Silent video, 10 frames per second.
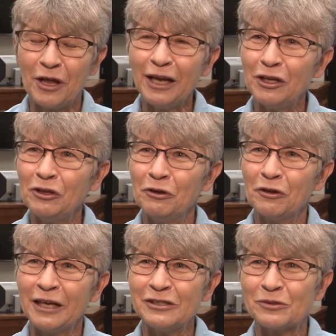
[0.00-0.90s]

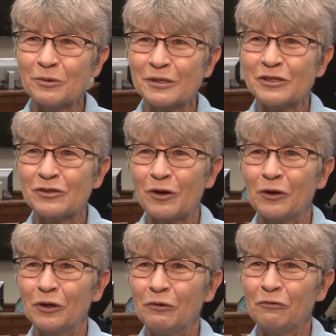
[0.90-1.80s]
that sort of
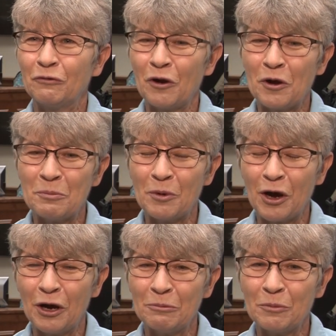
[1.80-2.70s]
started from
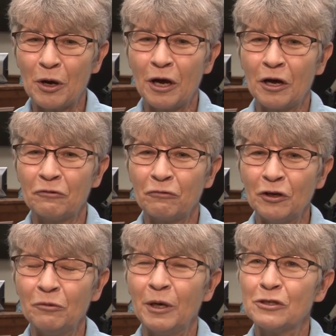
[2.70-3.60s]
a
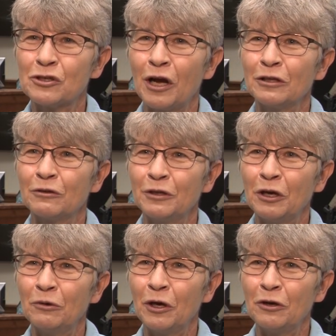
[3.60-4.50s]
friend of mine, John
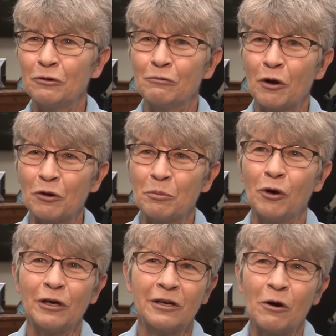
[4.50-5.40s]
Gliona, who wrote a
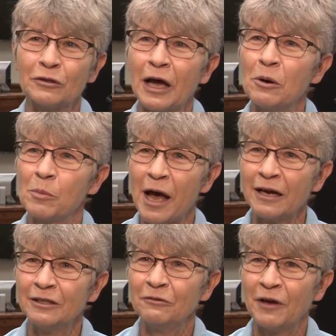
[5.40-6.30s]
book called
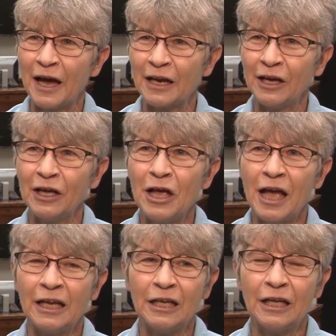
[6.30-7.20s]
Outback Nevada,
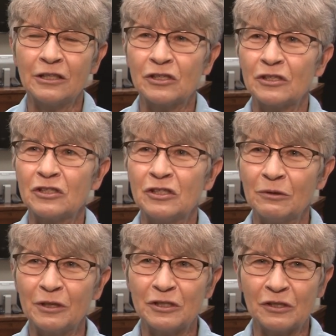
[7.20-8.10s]
and it's a
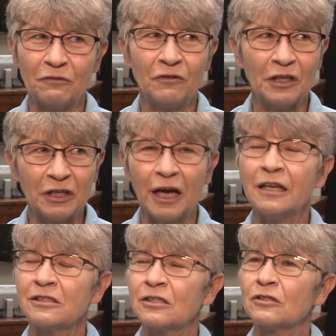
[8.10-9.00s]
series of
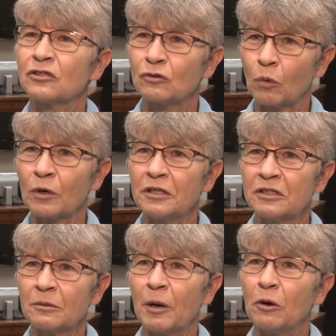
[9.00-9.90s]
vignettes, of
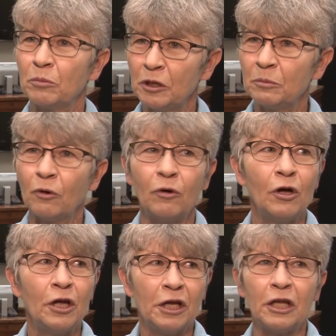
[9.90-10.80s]
stories about people
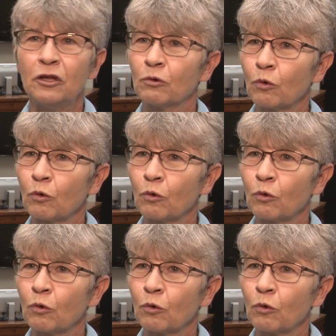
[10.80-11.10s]
in the